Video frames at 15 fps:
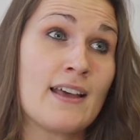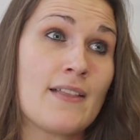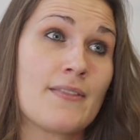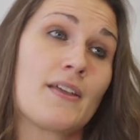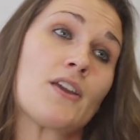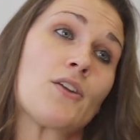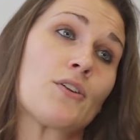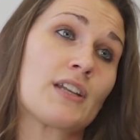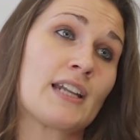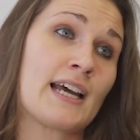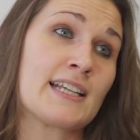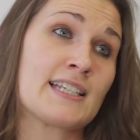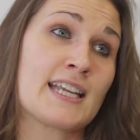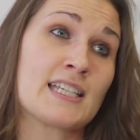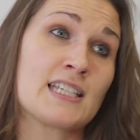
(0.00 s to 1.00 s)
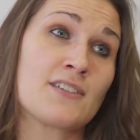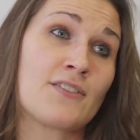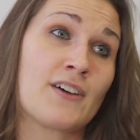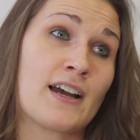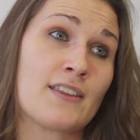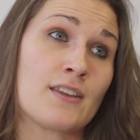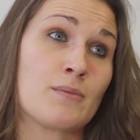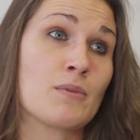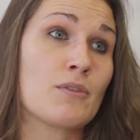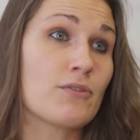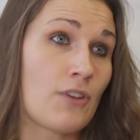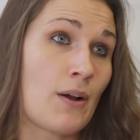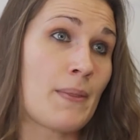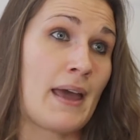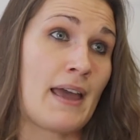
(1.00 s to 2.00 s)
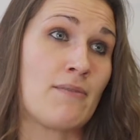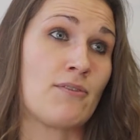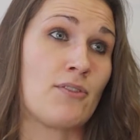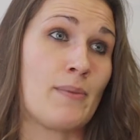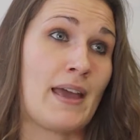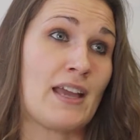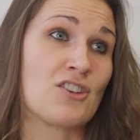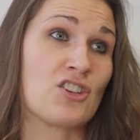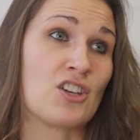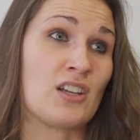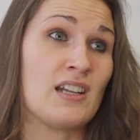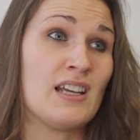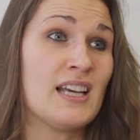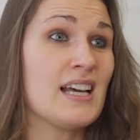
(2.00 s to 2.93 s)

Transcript: that you could identify them from that information,